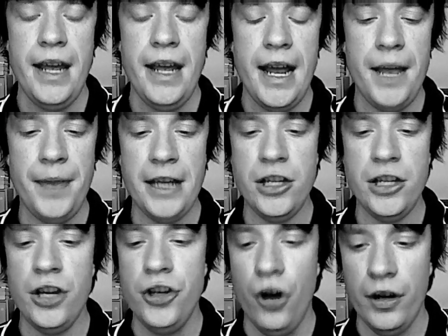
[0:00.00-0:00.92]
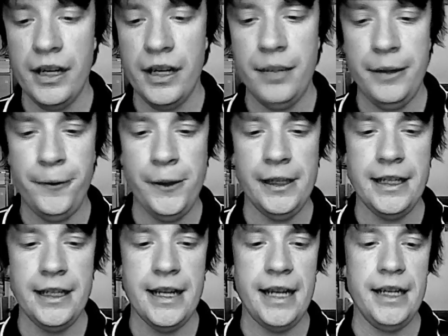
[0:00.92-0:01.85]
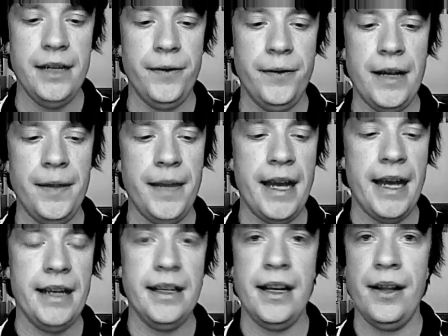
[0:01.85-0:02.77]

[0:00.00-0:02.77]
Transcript: and that you're not going to be feeling negative, and that,